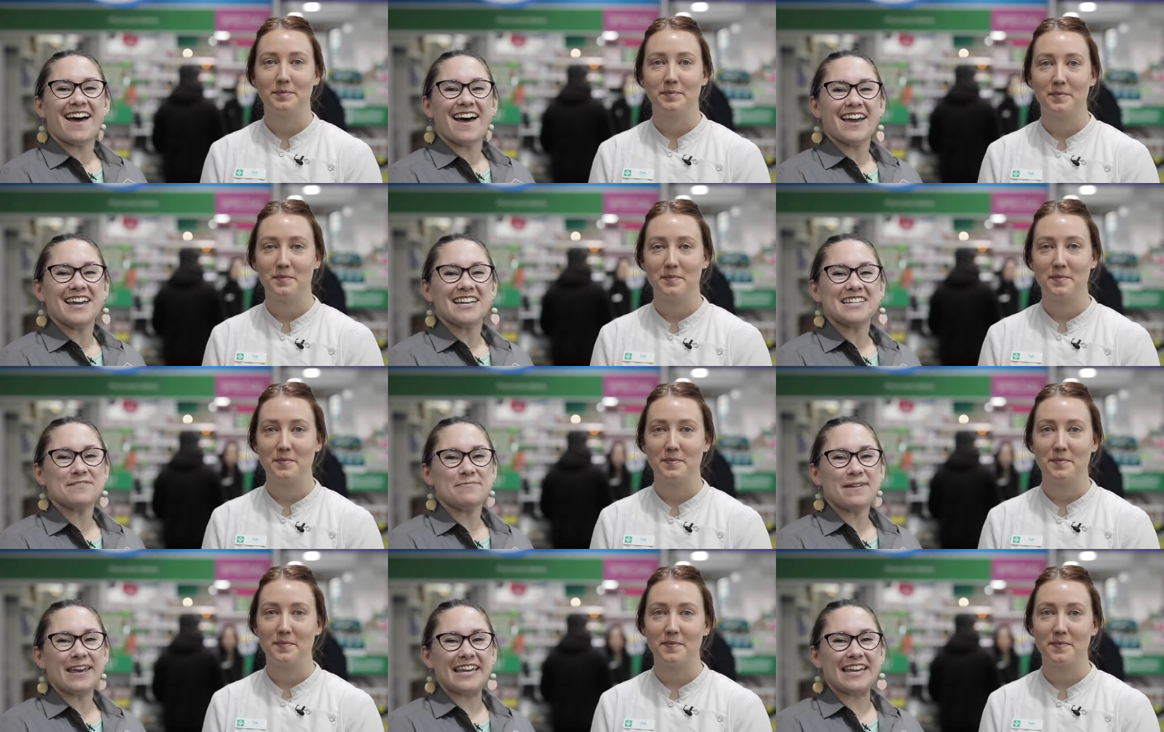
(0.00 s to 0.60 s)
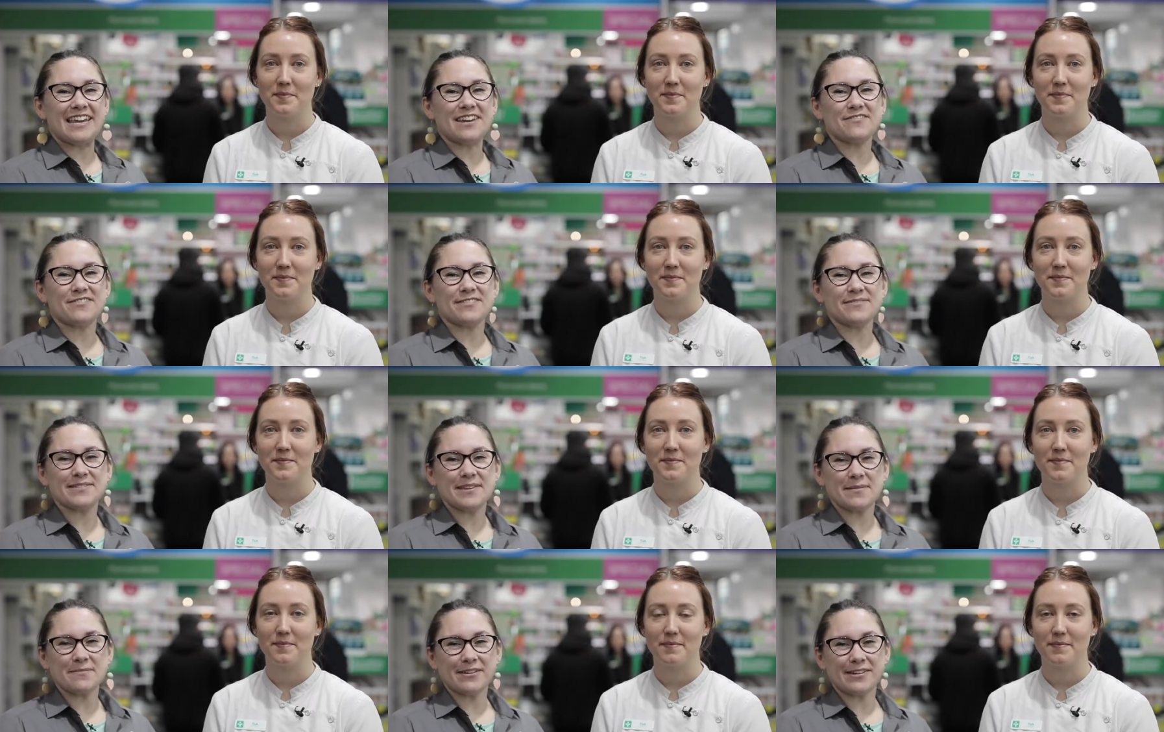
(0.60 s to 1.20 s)
Speaker 1: Hi, it's Beck here
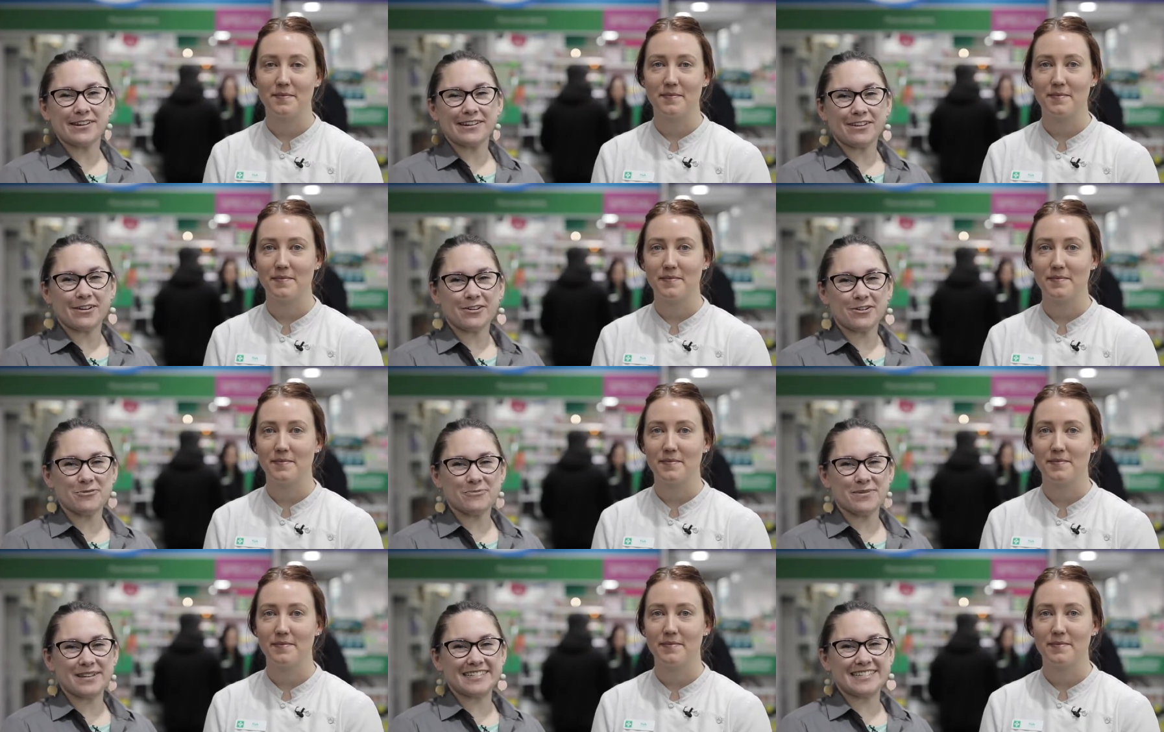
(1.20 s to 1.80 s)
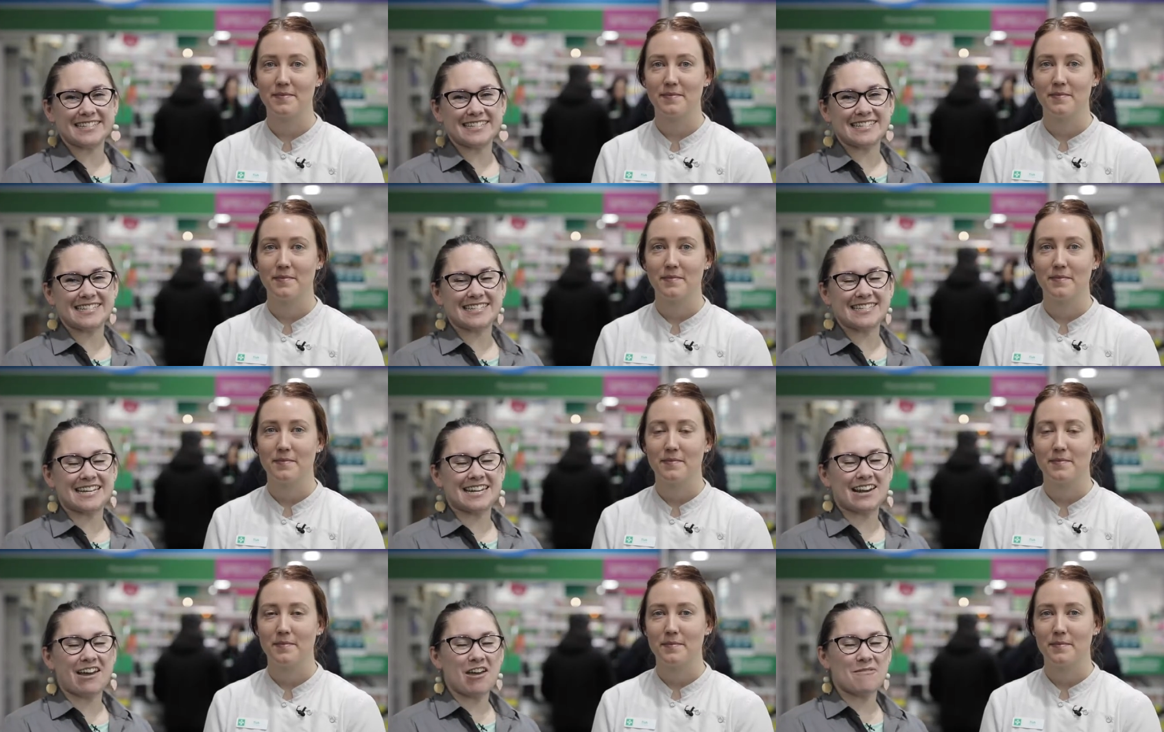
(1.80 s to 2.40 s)
from Sunbury Local
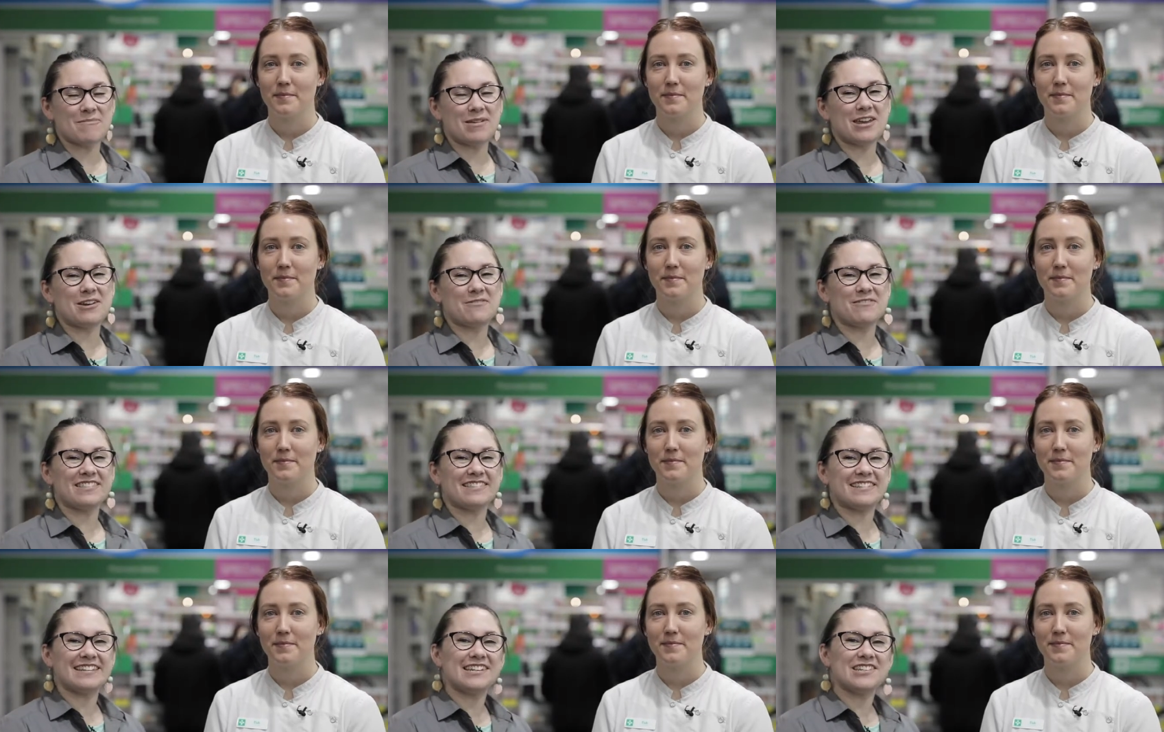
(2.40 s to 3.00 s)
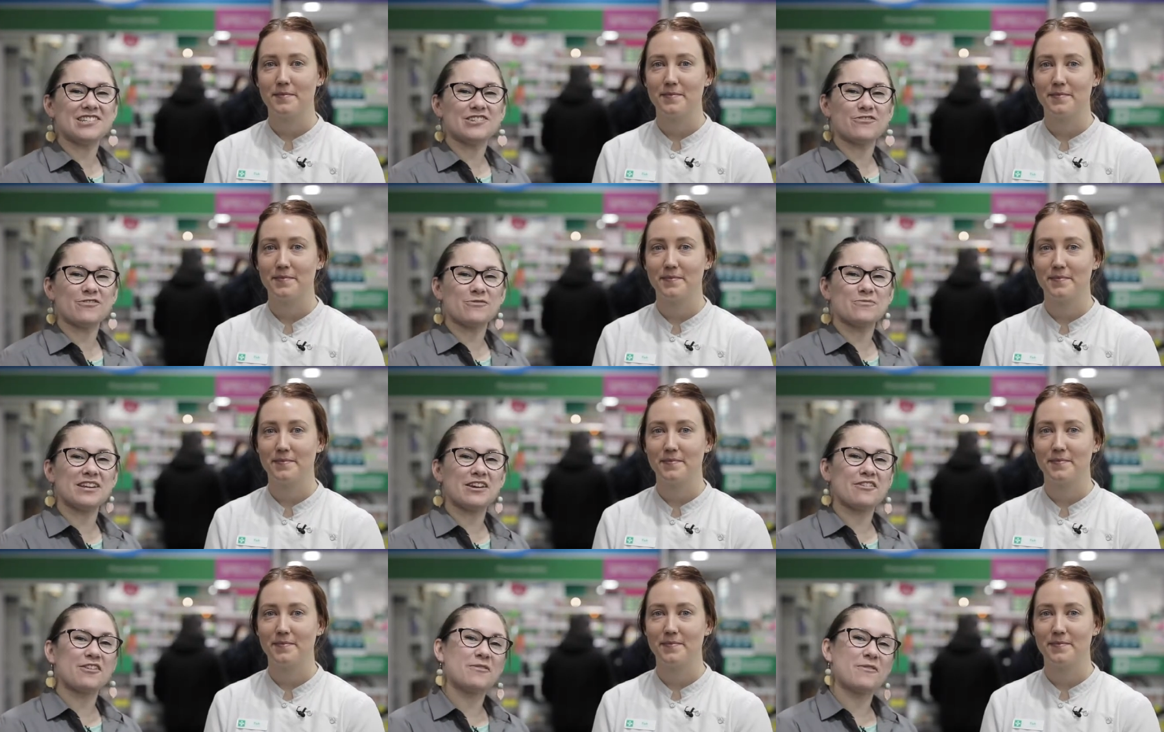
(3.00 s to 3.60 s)
Businesses and I'm here with Tish
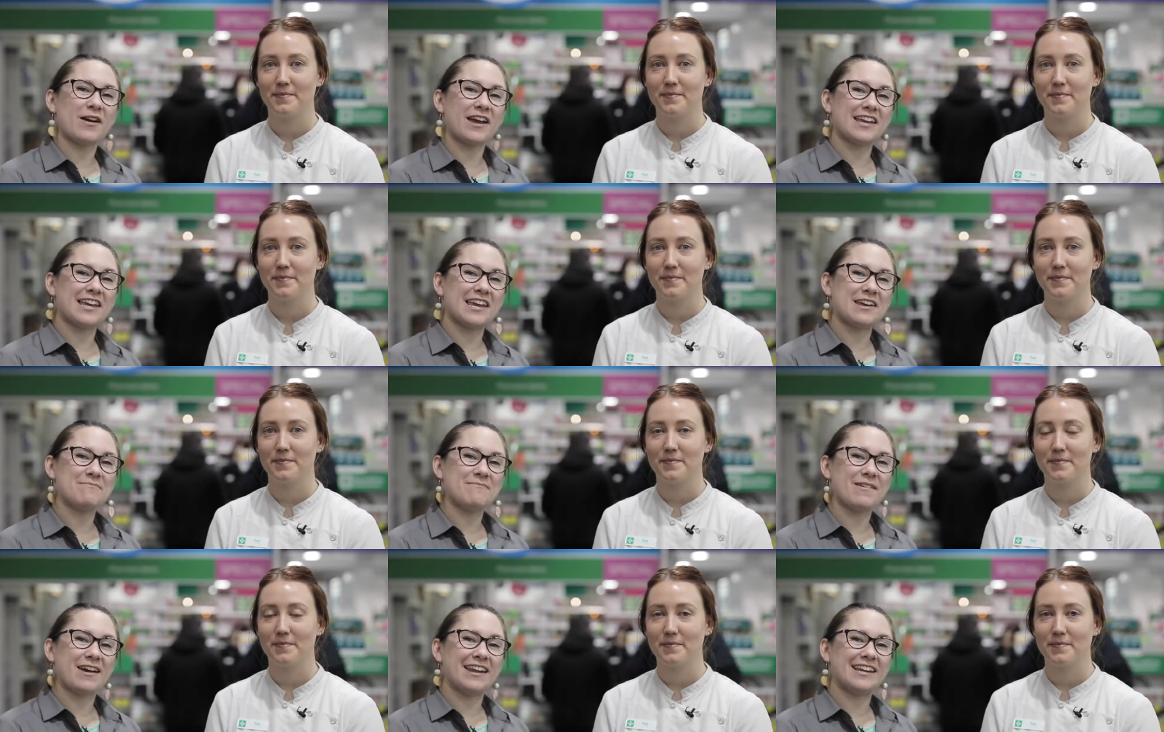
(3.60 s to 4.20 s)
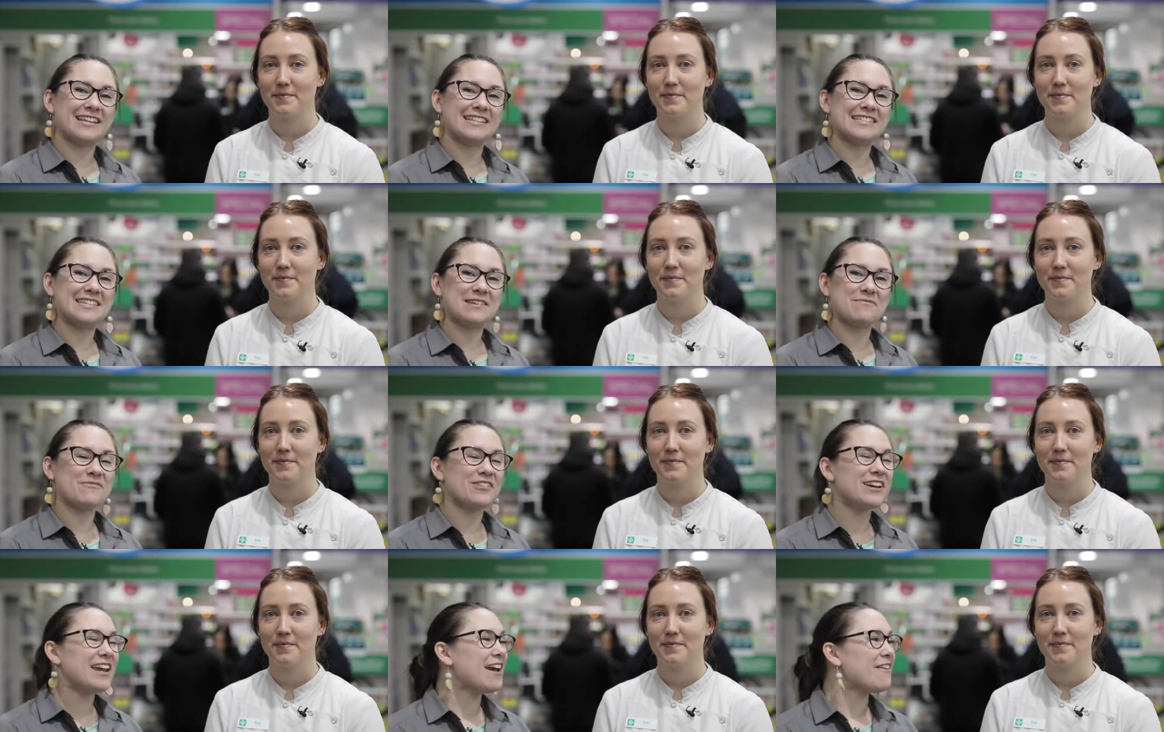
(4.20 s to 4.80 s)
from Terry White Chemmart in
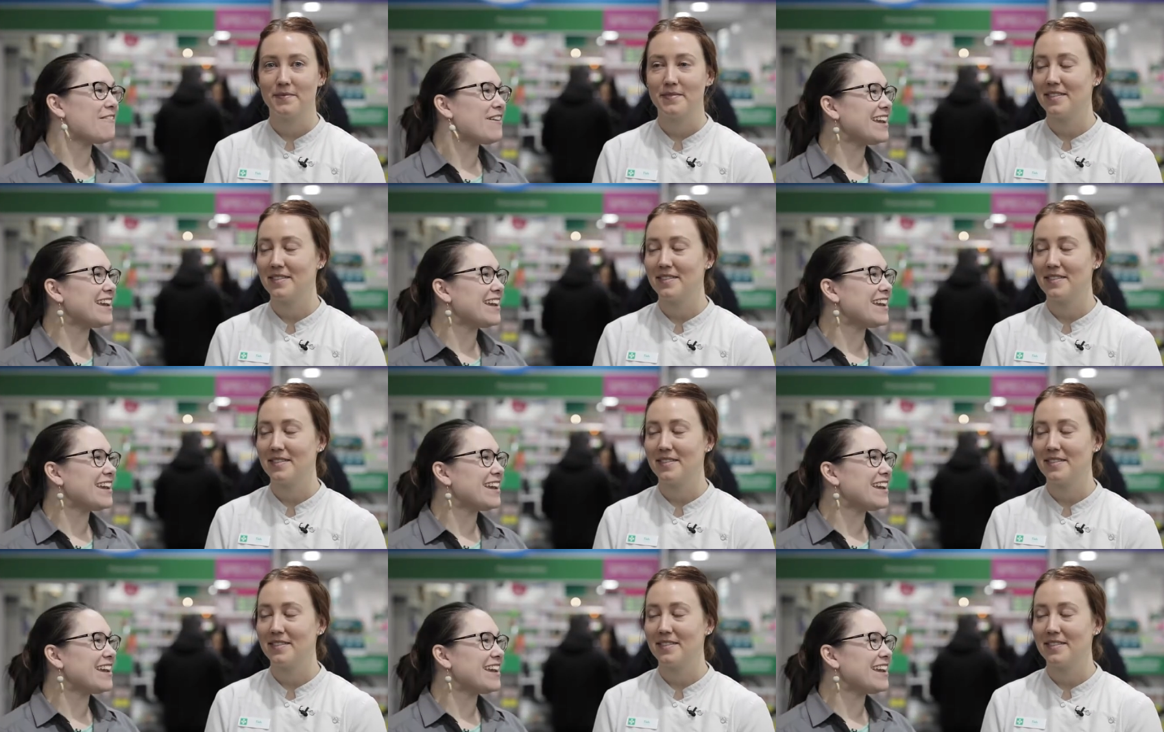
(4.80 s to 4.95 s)
Sunbury.